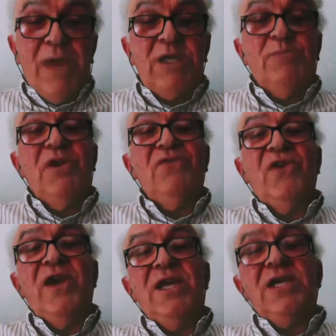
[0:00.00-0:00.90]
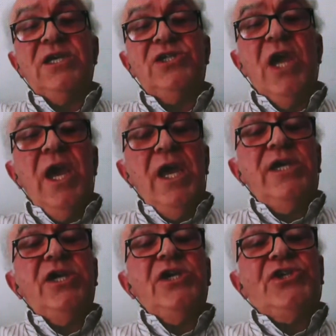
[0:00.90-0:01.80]
in the more
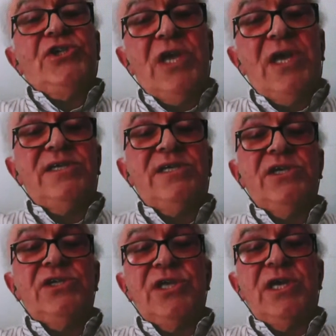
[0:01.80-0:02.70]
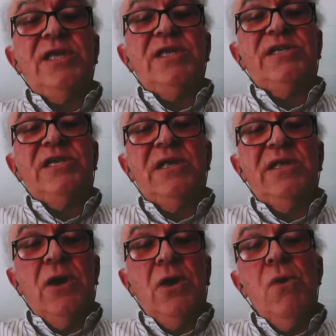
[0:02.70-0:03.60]
peripheral areas of Portugal, where
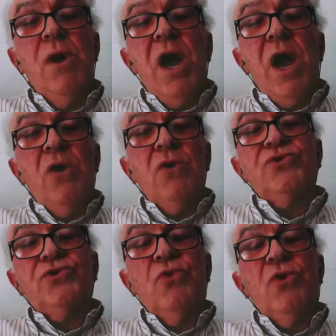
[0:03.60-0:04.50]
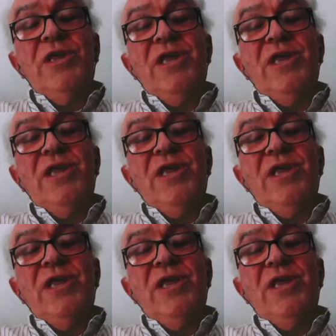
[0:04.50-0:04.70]
the distance